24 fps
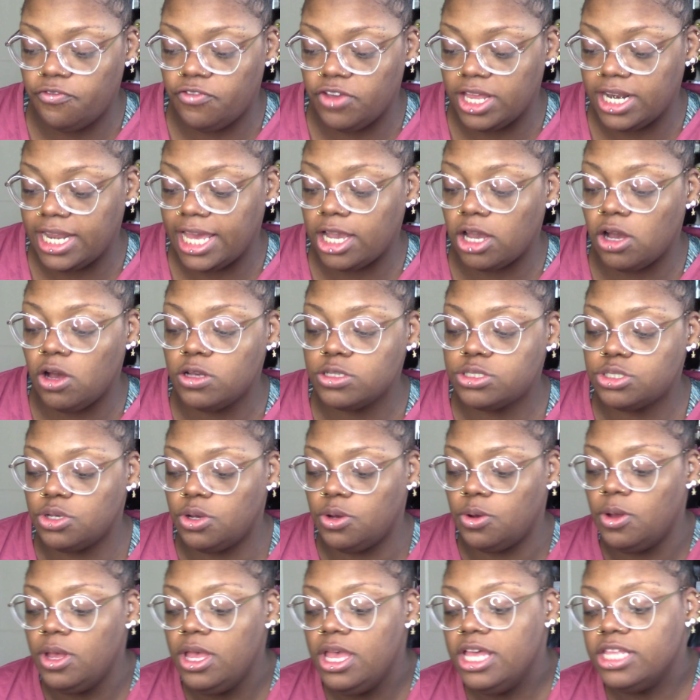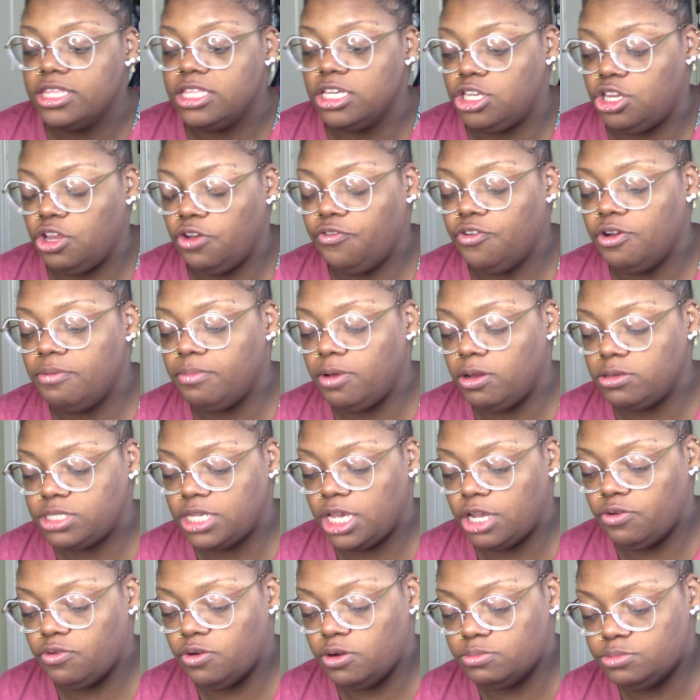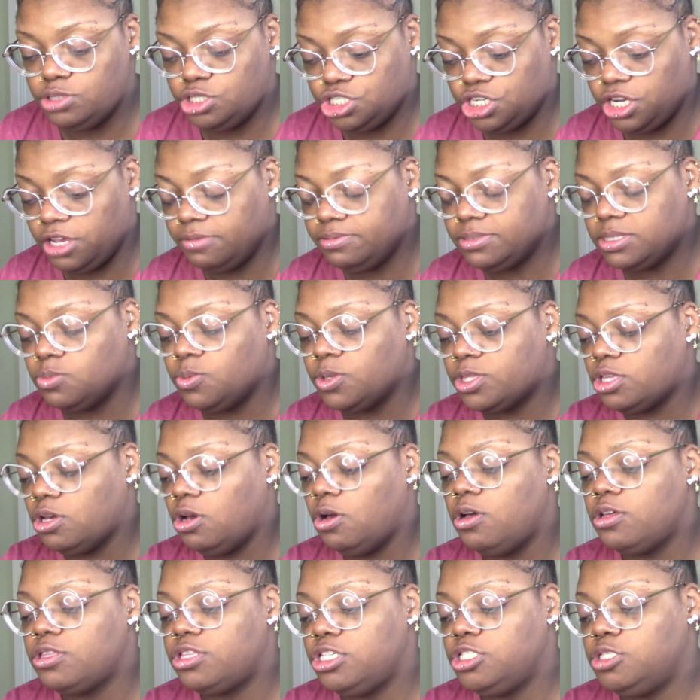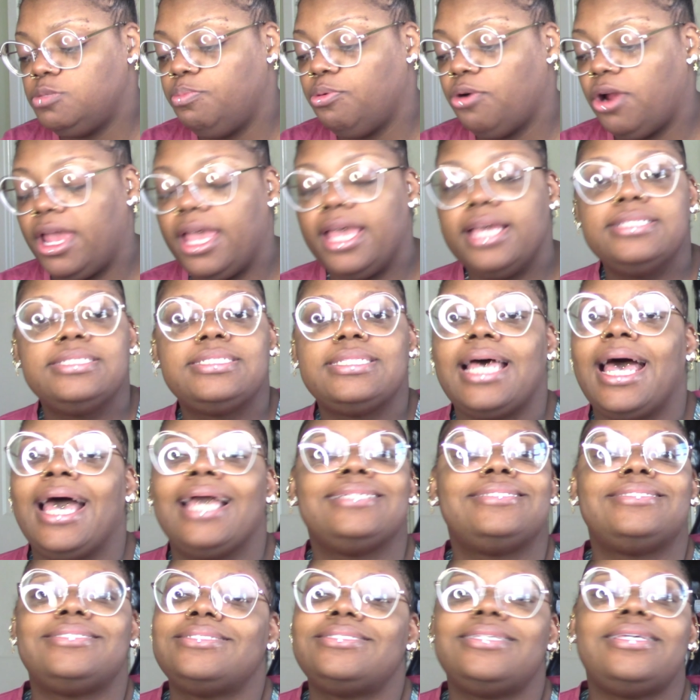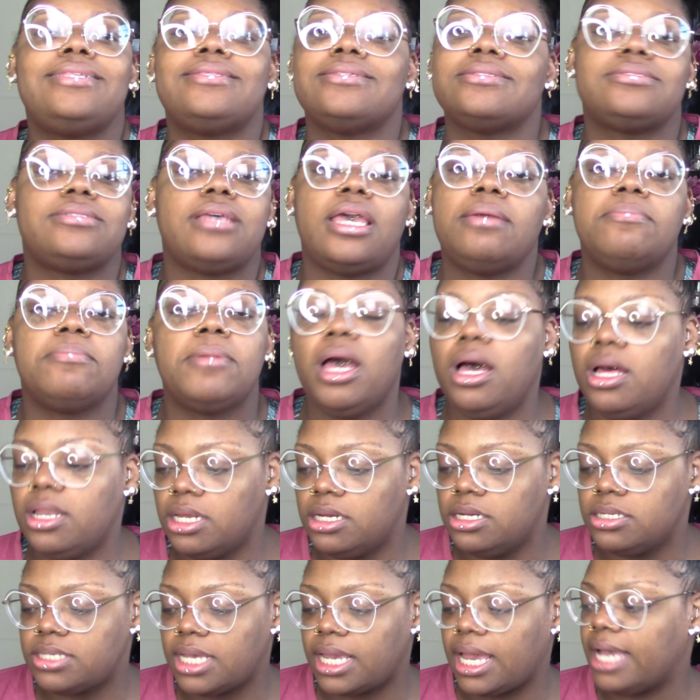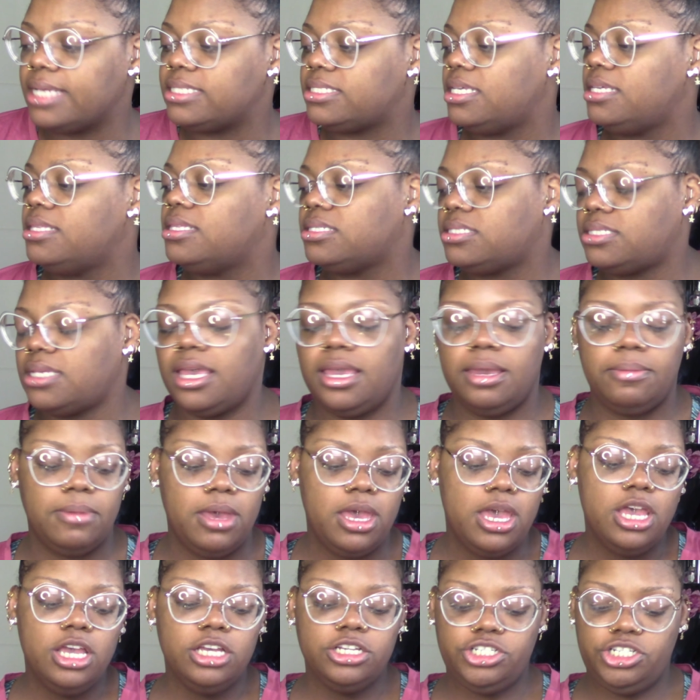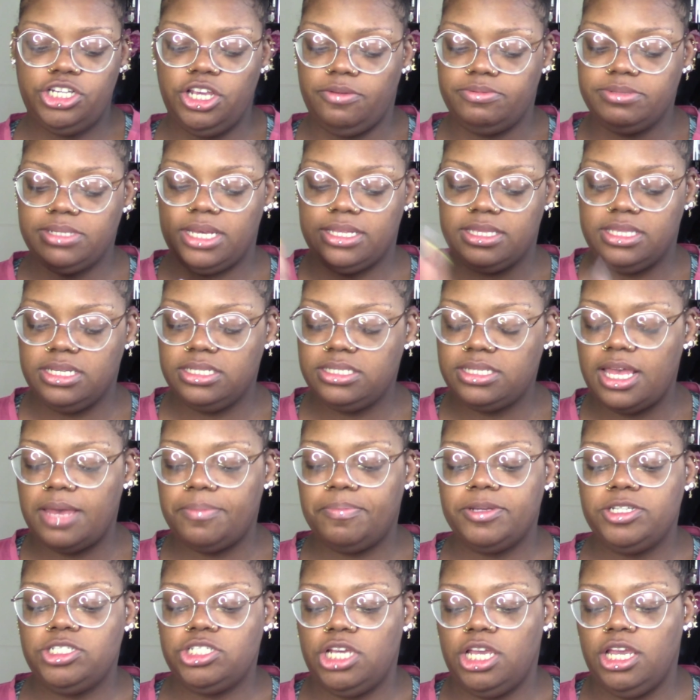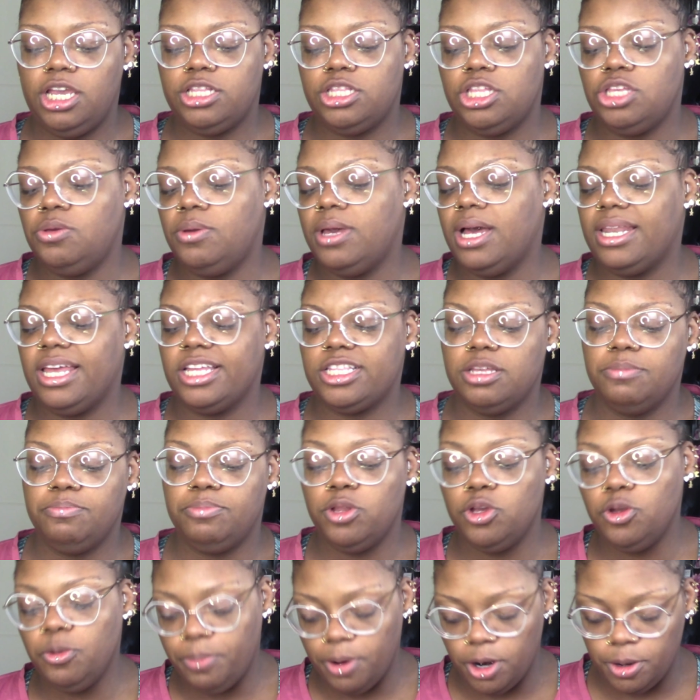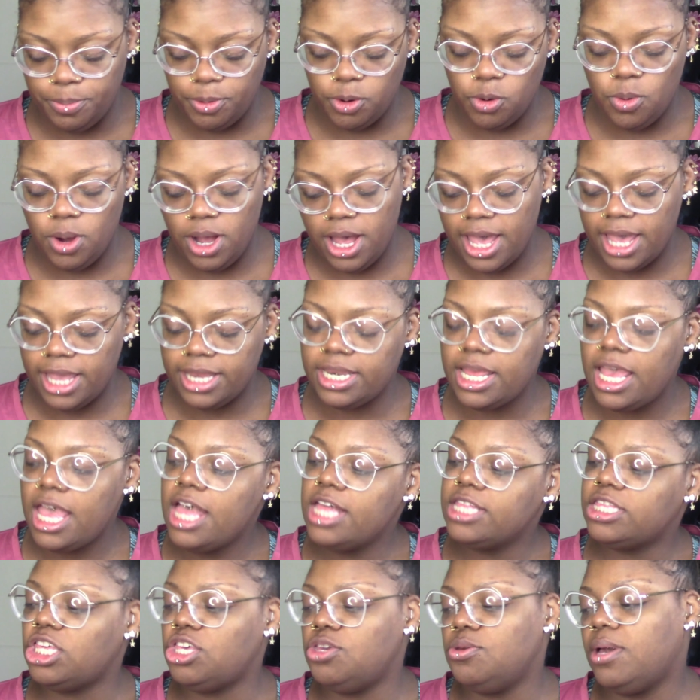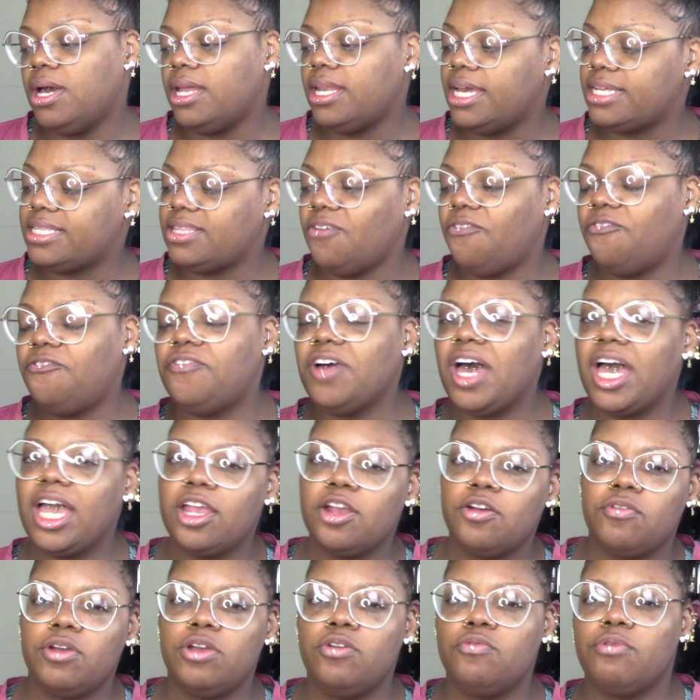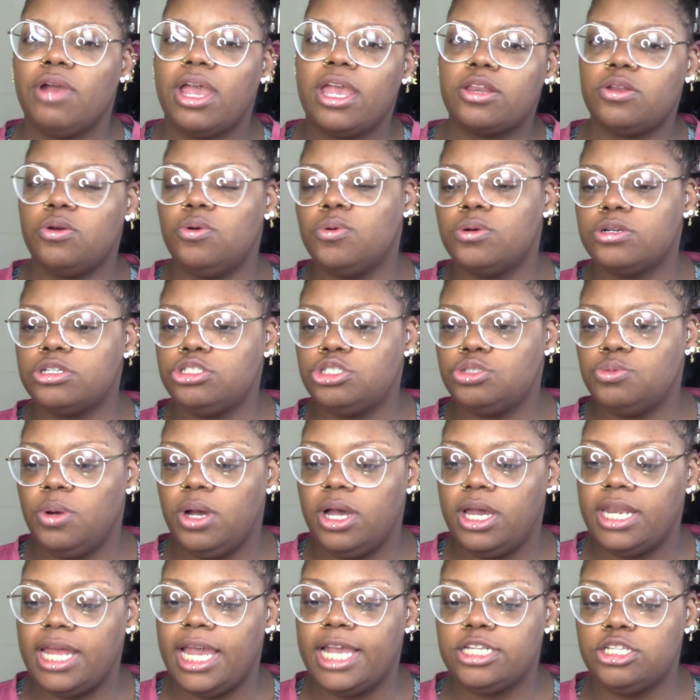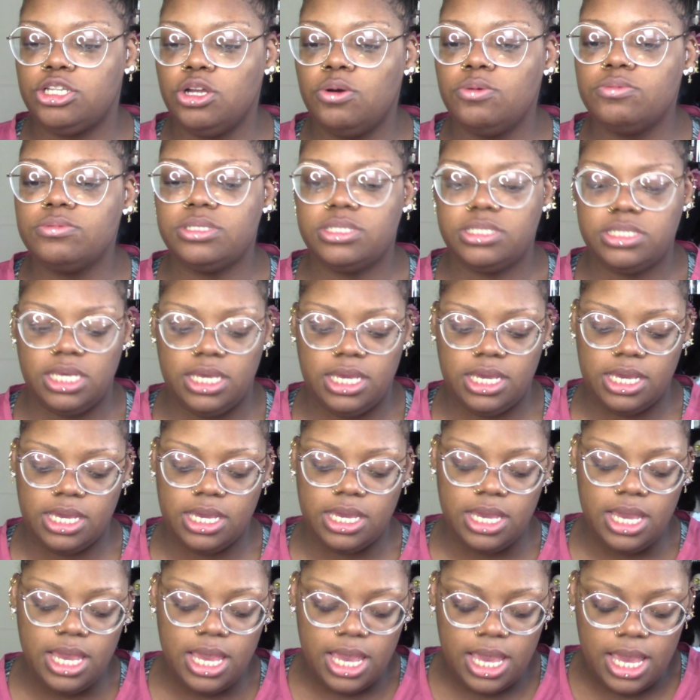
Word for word: feel like also the different multi-chrome shifts with all these brands, I see the same colors. Like I see the same shifts, like this type of shade. Then you got like the blue purple one. Then you got like the fiery red orange one. I don't see